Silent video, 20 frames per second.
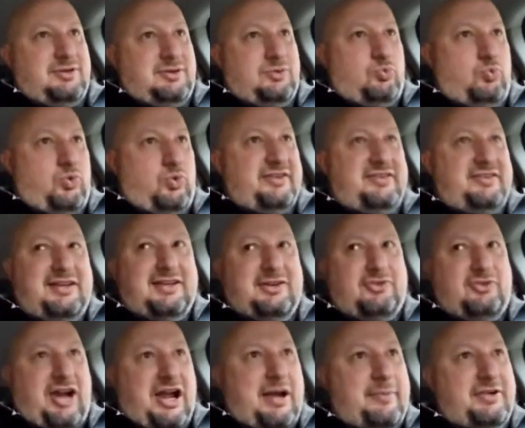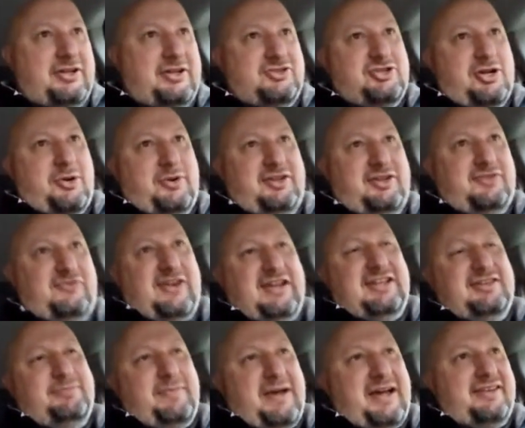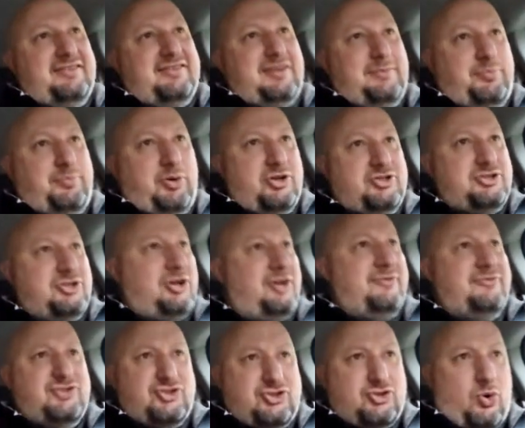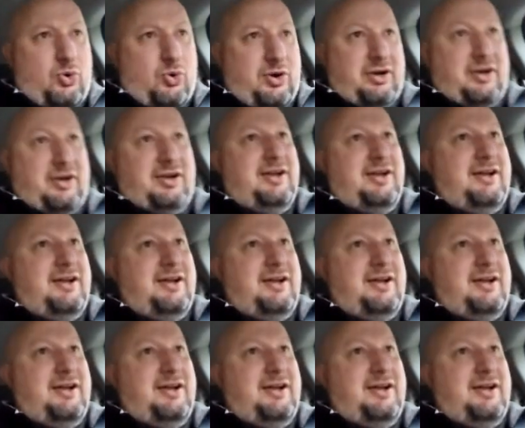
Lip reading: Was he grabbing at Joey's face mask and pushing off? Sure.